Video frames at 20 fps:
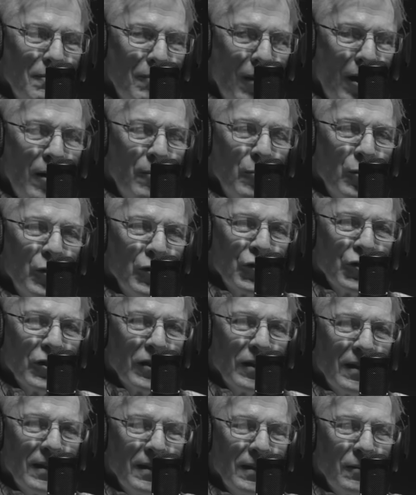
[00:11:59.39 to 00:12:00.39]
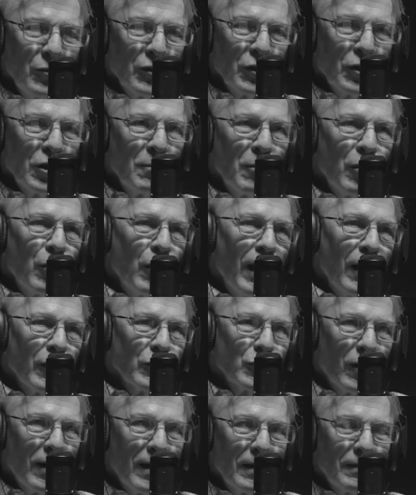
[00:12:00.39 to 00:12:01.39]
Mom was a typical
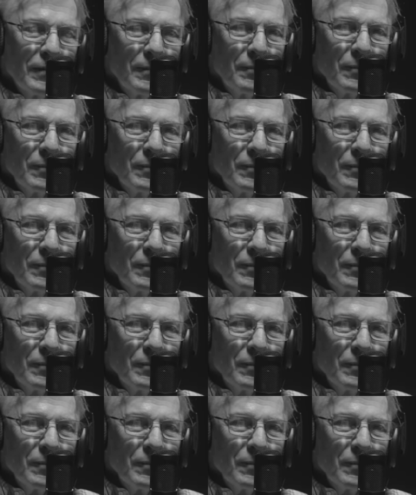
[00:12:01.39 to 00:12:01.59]
housewife.